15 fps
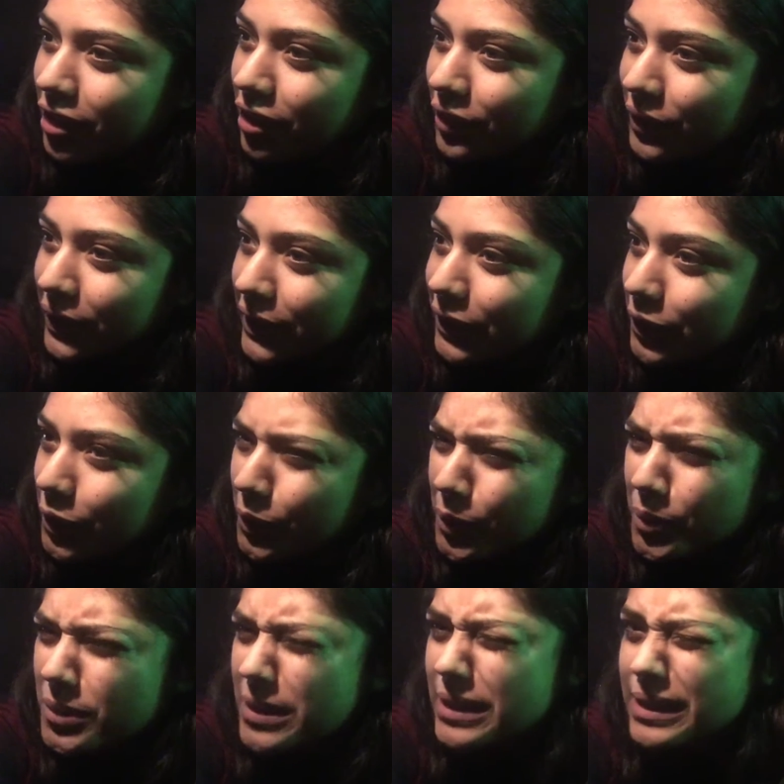
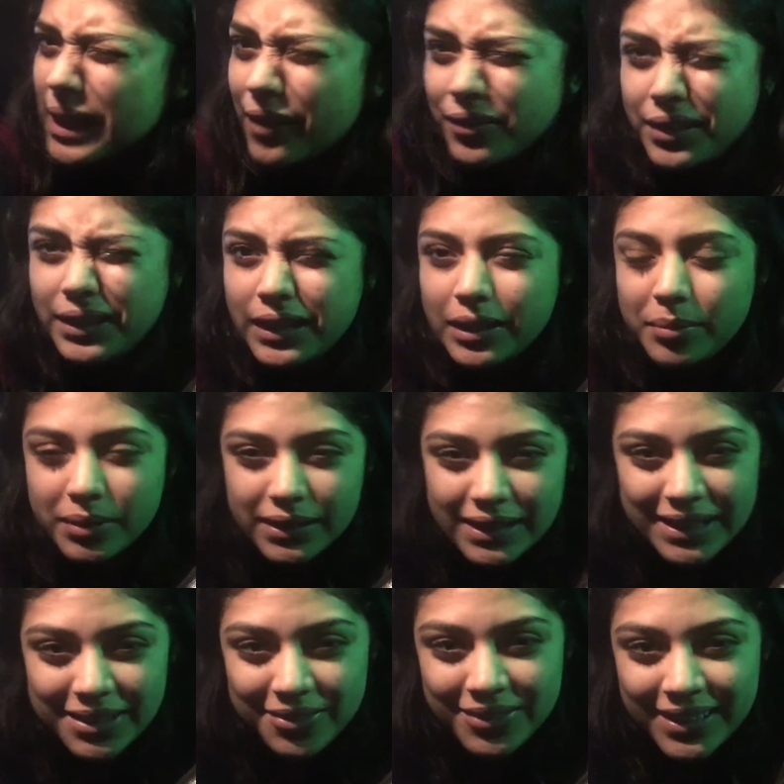307 I
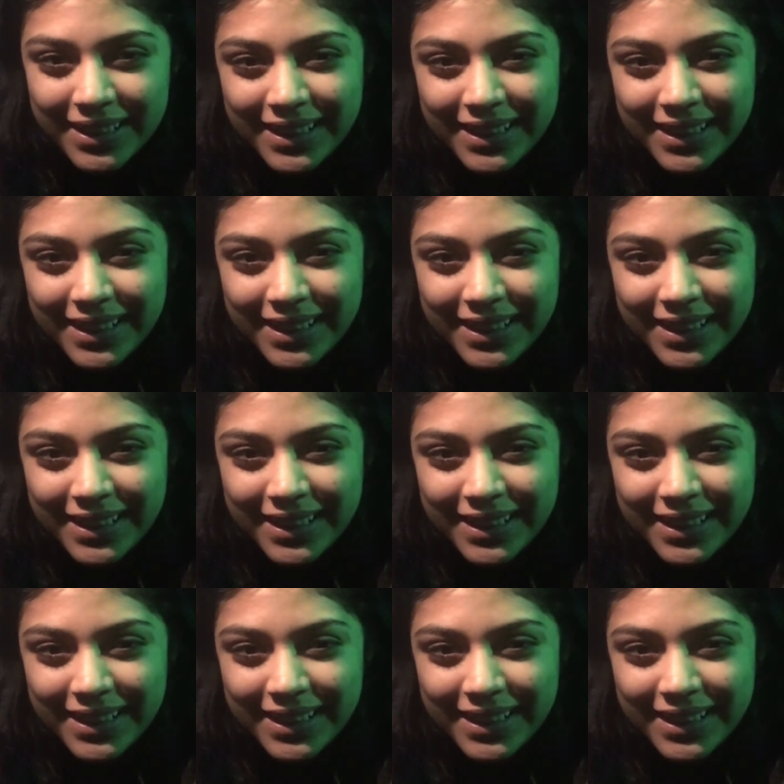believe